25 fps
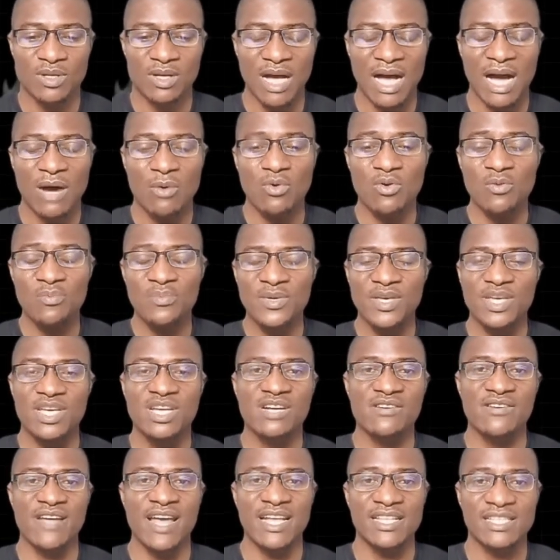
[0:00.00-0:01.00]
I will be
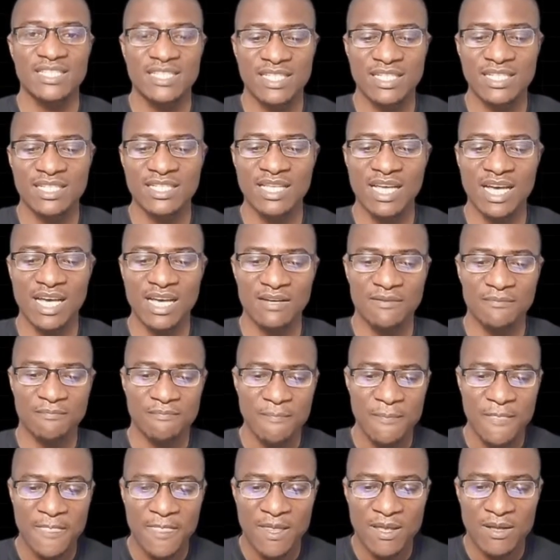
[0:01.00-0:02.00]

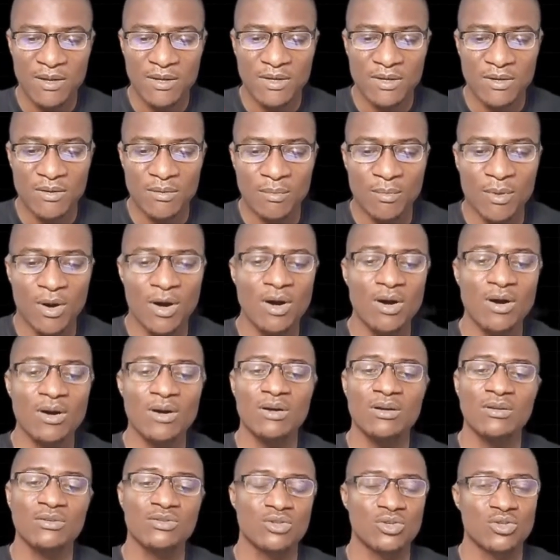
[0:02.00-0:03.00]
creating
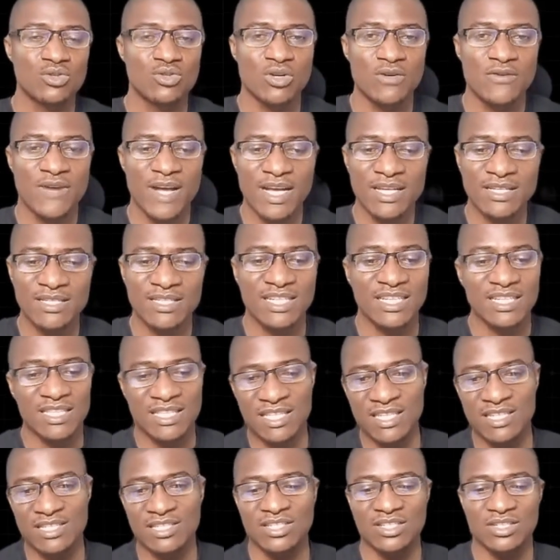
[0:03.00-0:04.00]
more tutorials in
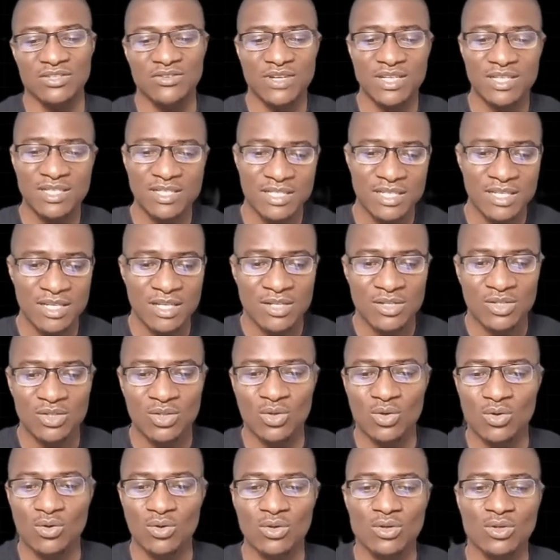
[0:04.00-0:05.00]
this series,
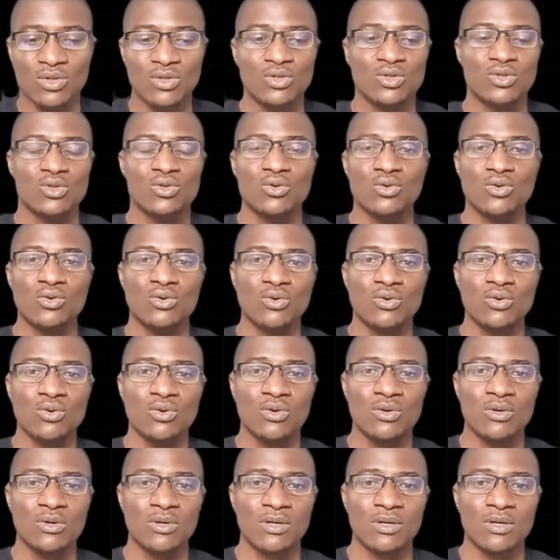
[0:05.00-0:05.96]
so to